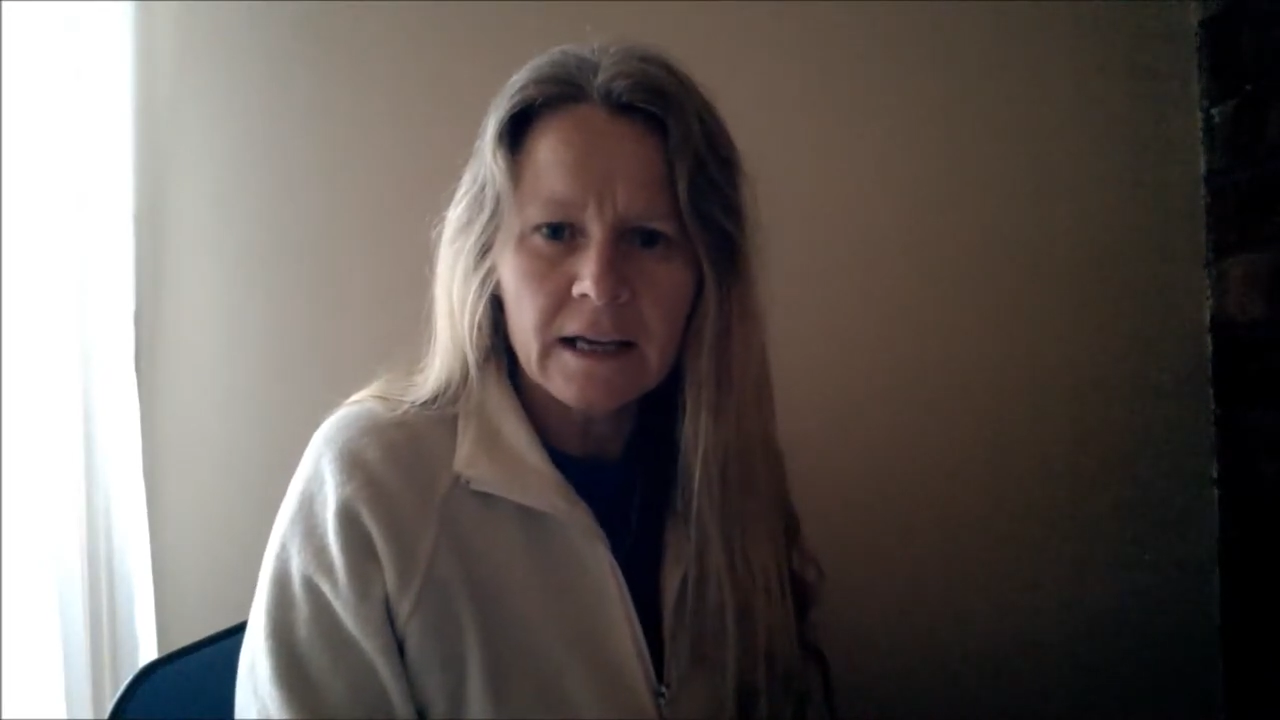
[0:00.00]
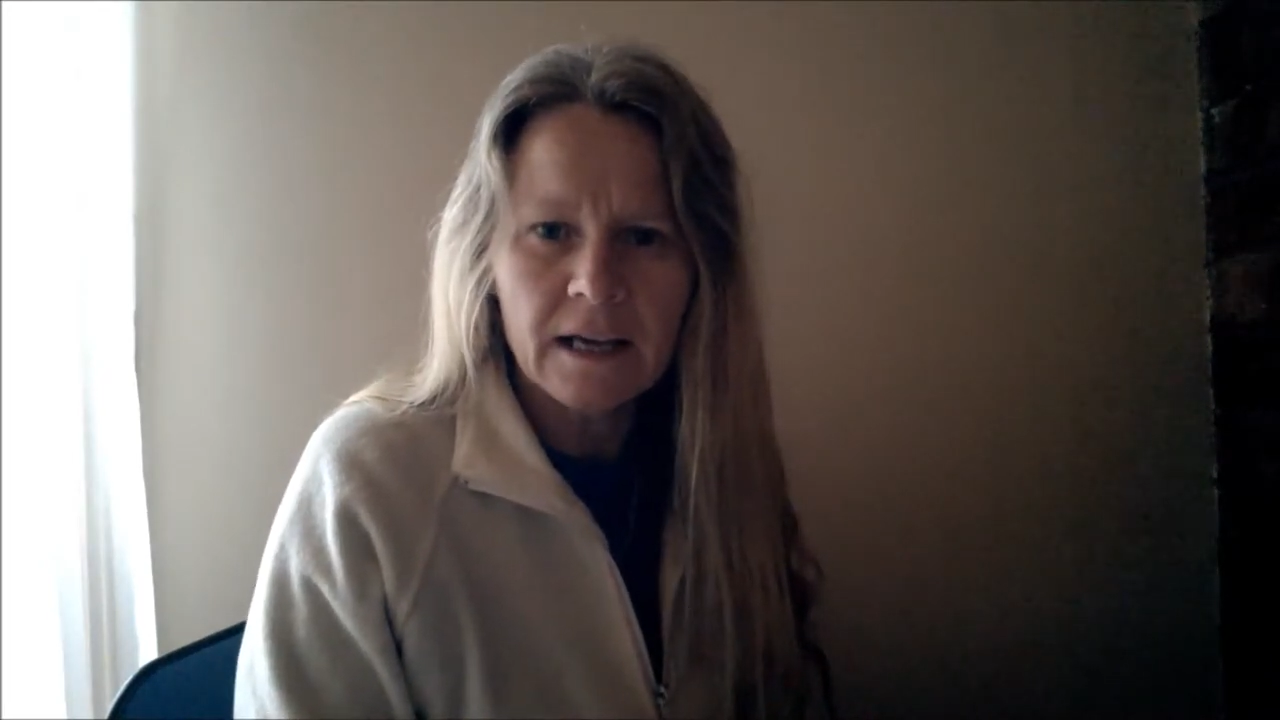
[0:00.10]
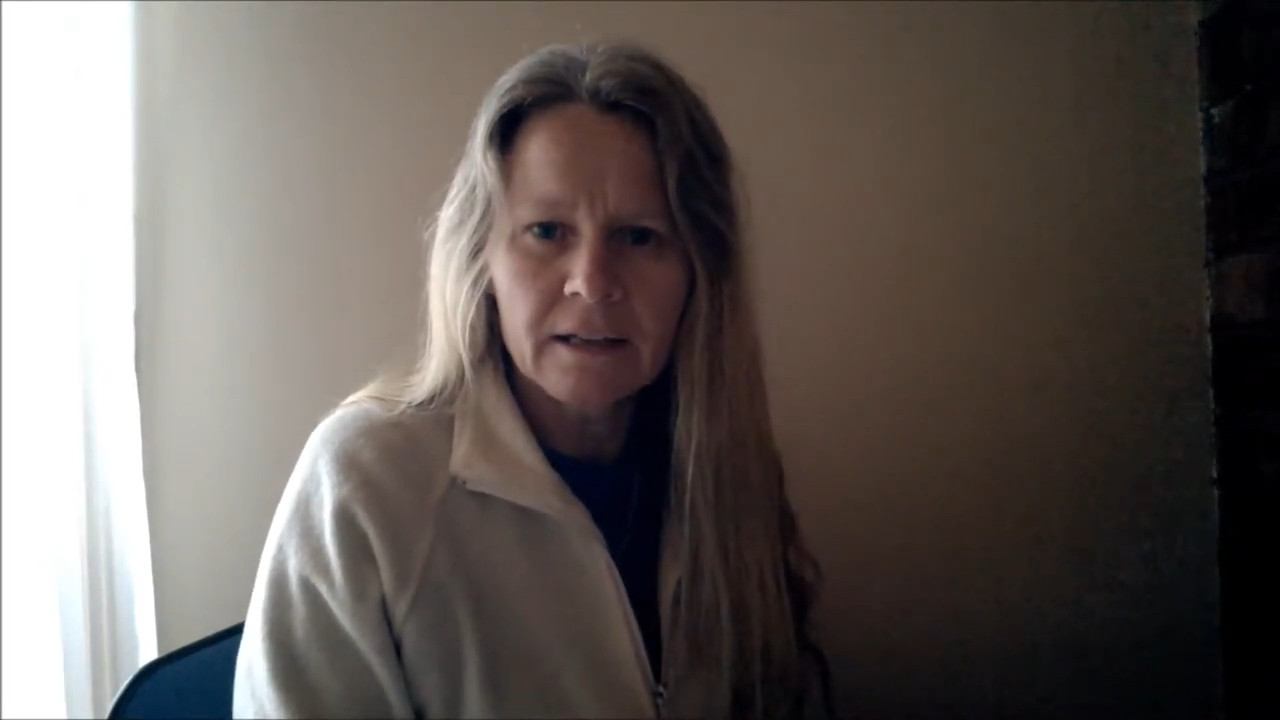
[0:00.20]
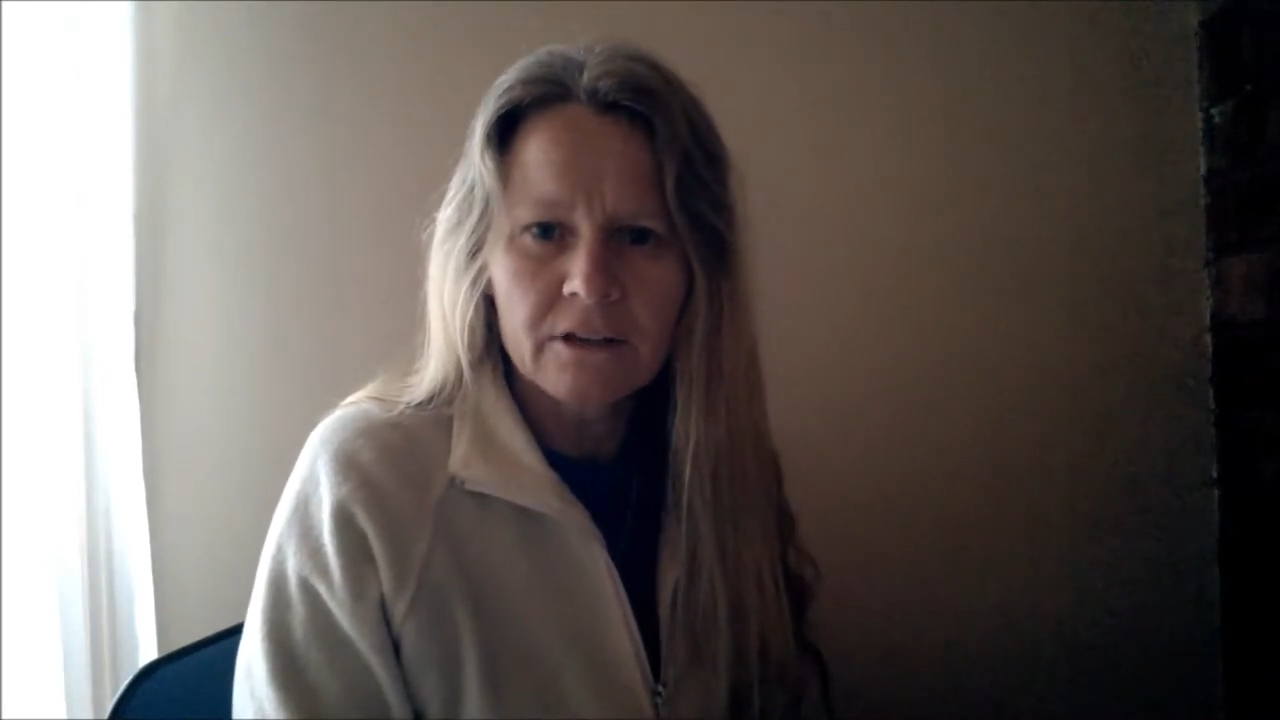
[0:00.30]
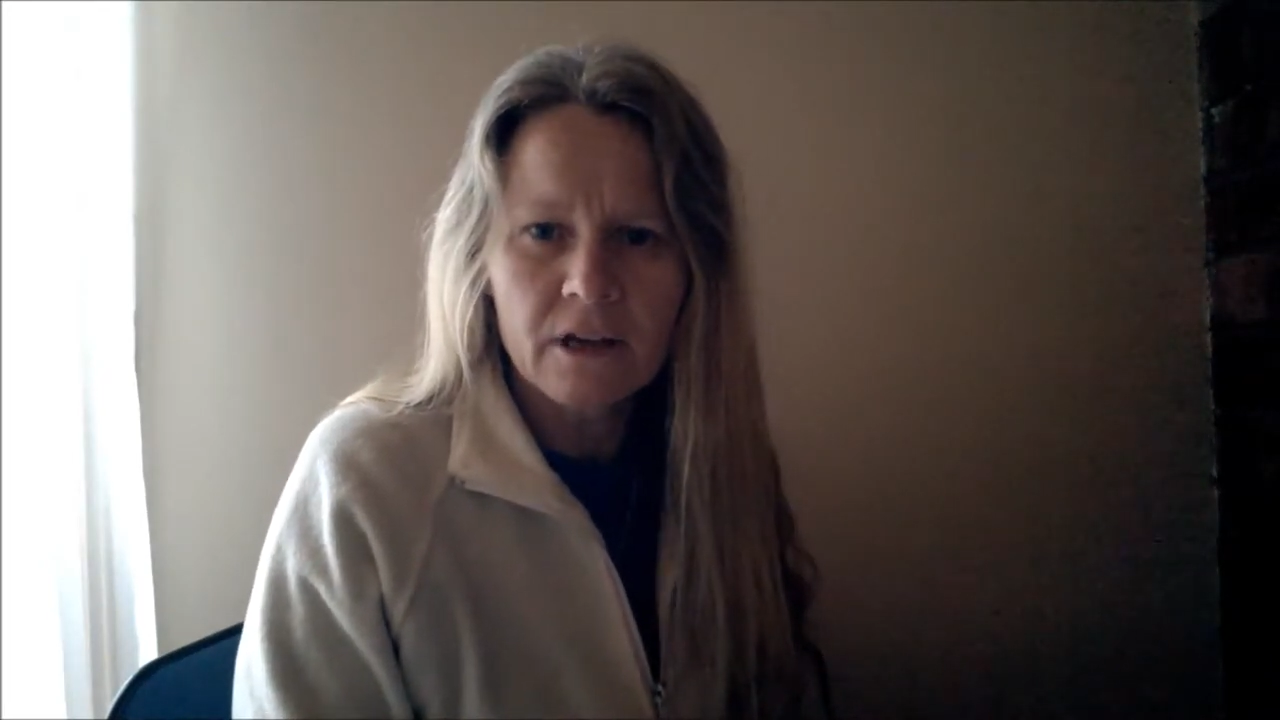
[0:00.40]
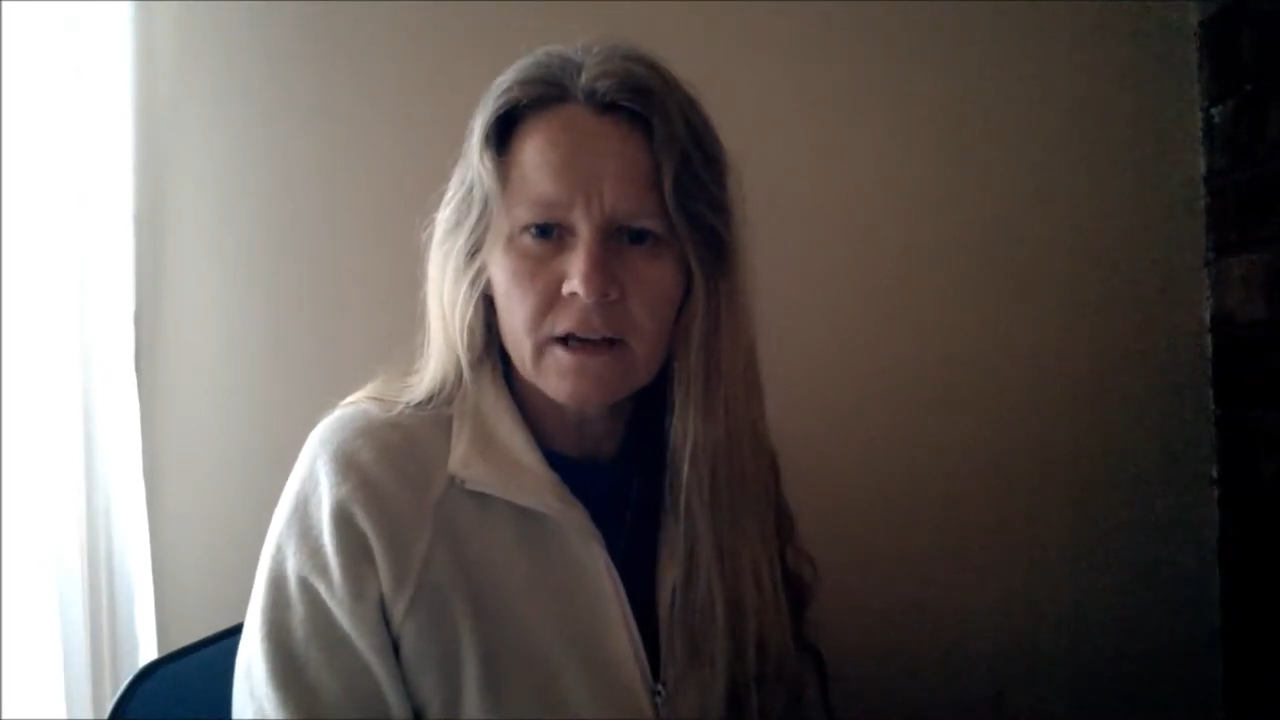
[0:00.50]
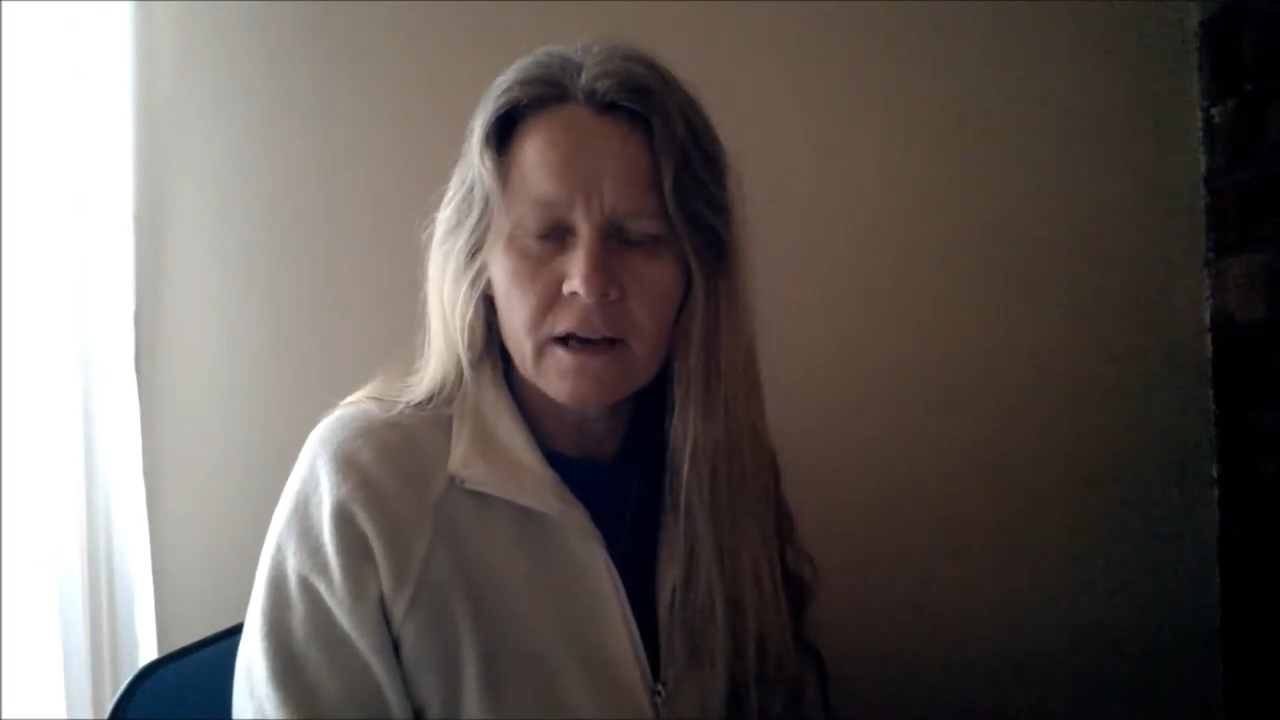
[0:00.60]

and